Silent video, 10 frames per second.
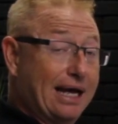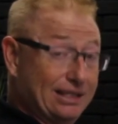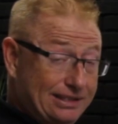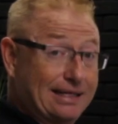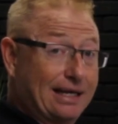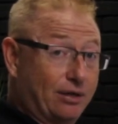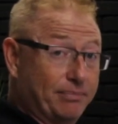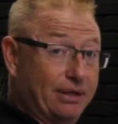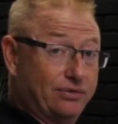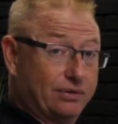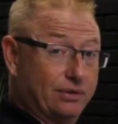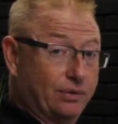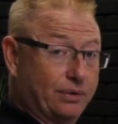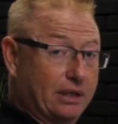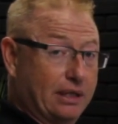at settlement.
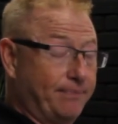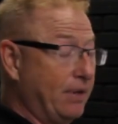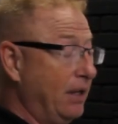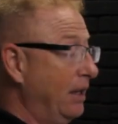Okay?